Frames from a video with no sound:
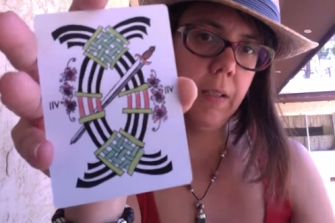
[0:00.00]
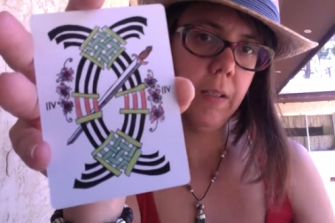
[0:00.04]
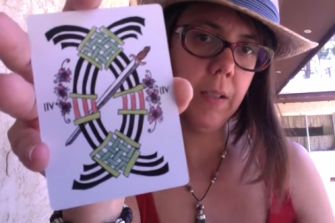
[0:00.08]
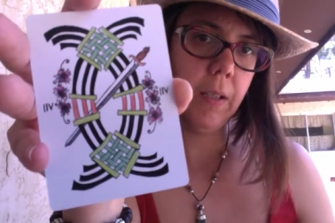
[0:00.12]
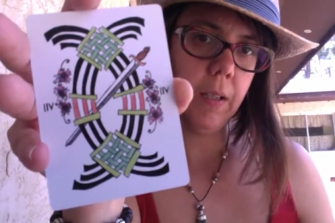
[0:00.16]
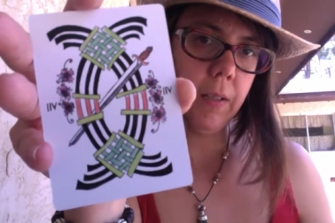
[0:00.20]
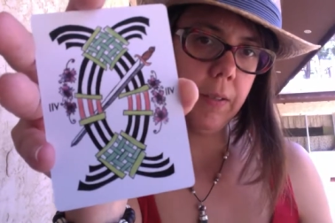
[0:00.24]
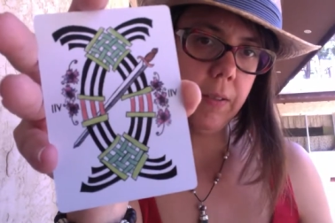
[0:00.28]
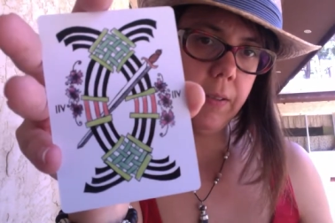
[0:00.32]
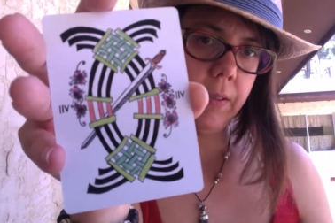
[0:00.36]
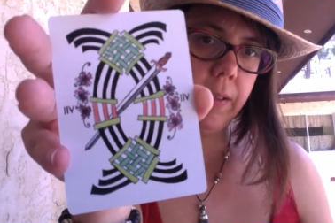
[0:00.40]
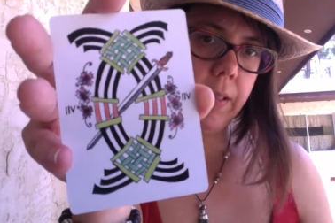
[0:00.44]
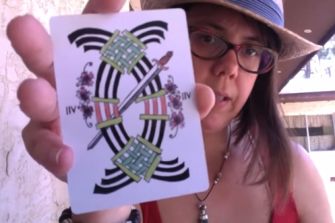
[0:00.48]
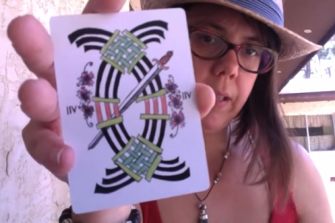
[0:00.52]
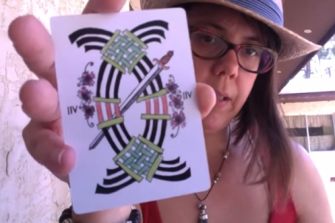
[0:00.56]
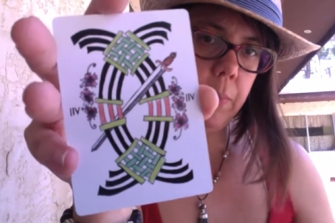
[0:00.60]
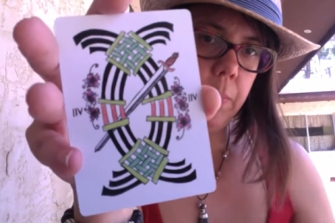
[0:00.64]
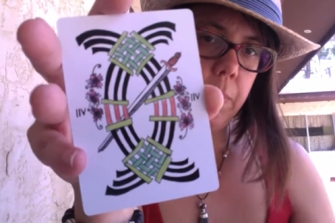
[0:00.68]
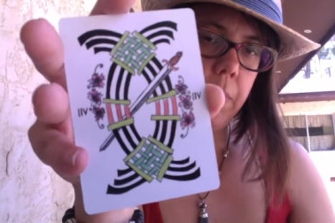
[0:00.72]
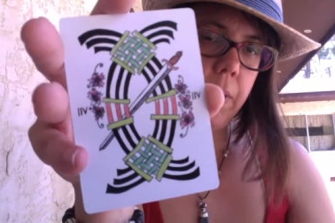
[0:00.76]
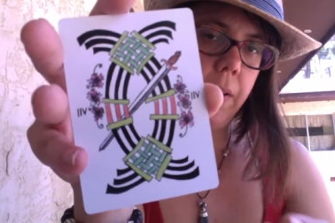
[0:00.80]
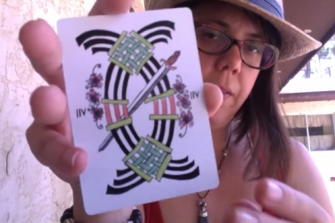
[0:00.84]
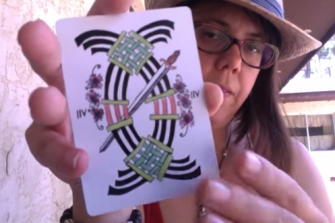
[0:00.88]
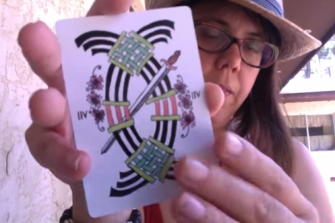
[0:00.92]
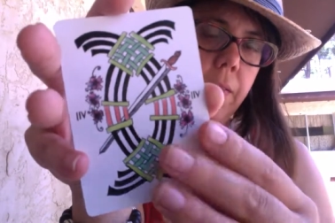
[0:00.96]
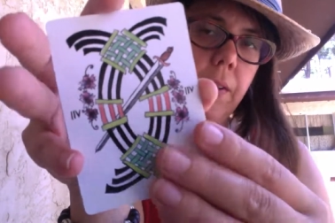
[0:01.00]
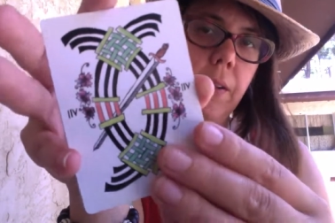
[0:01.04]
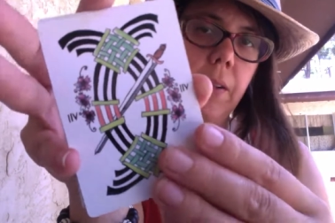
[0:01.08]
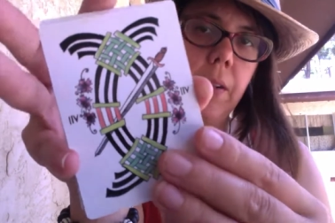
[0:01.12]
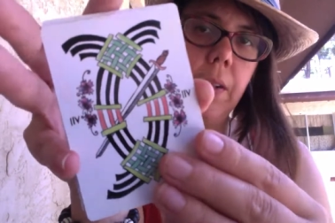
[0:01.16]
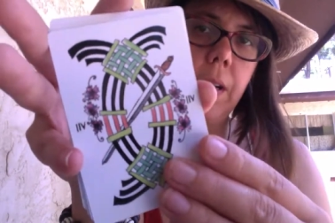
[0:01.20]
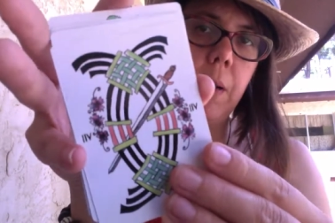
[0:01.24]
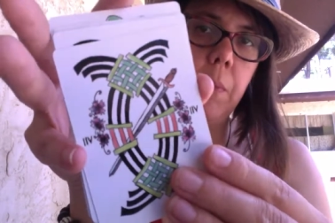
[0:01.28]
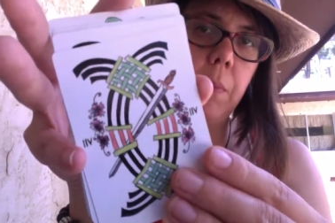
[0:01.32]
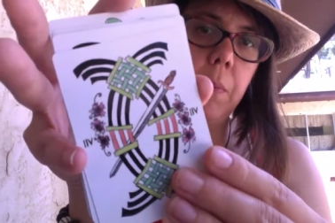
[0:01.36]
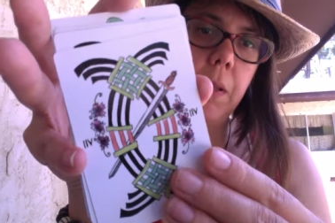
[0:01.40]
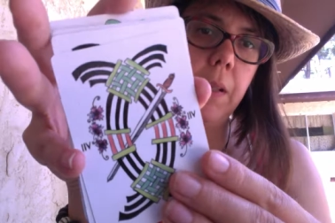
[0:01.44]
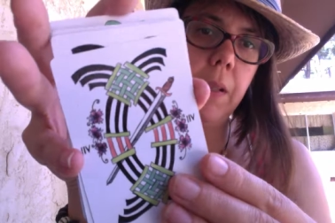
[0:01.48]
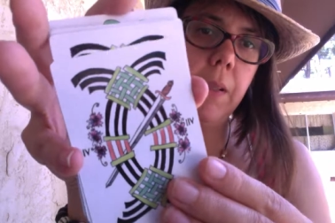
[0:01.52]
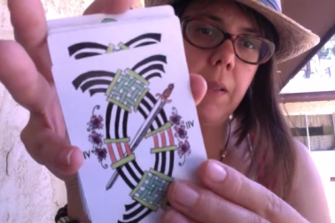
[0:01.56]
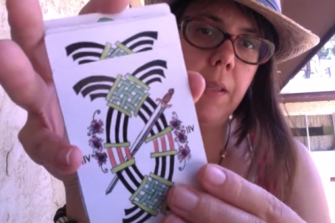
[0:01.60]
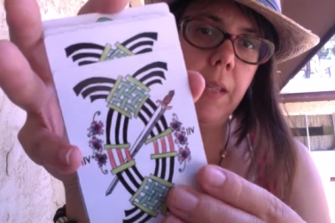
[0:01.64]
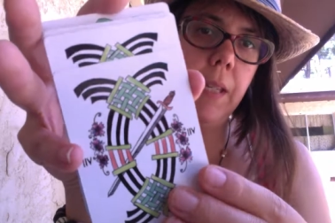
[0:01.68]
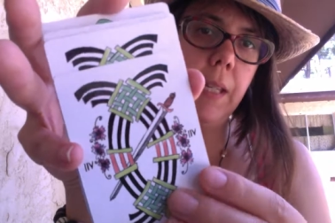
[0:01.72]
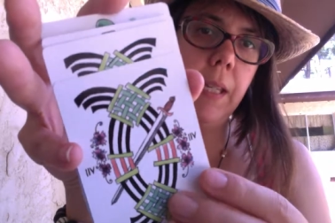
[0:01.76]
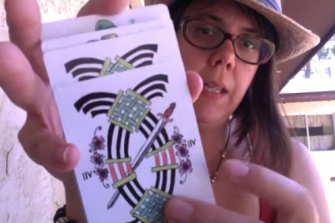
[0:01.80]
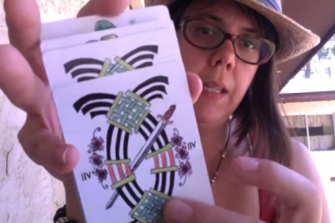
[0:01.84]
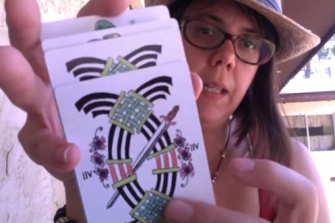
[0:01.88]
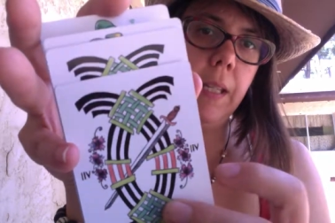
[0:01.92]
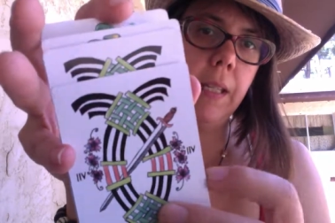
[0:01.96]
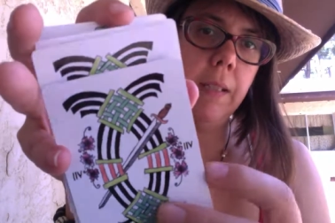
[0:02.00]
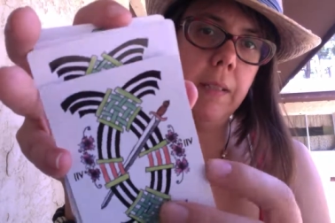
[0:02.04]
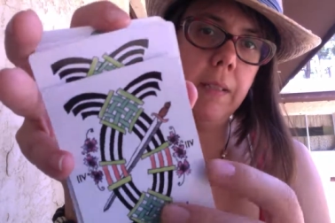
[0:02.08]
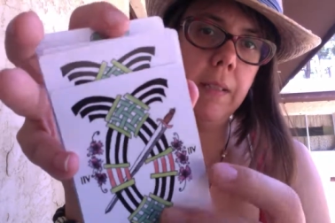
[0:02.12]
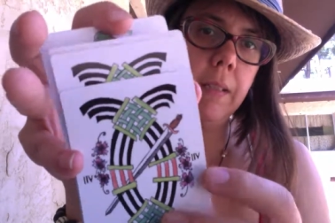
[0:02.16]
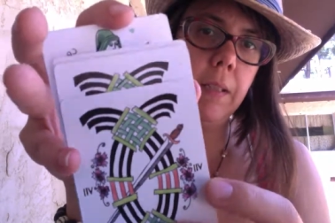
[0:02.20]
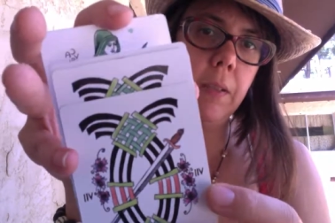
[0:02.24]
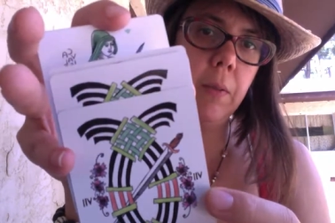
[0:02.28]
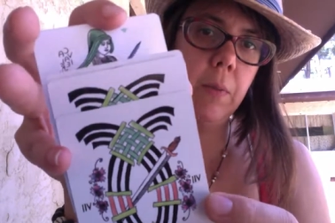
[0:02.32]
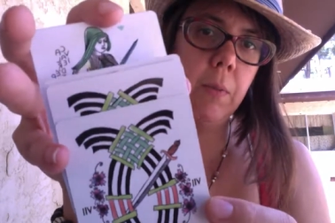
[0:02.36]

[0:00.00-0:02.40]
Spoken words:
So I'll skip over a couple of these as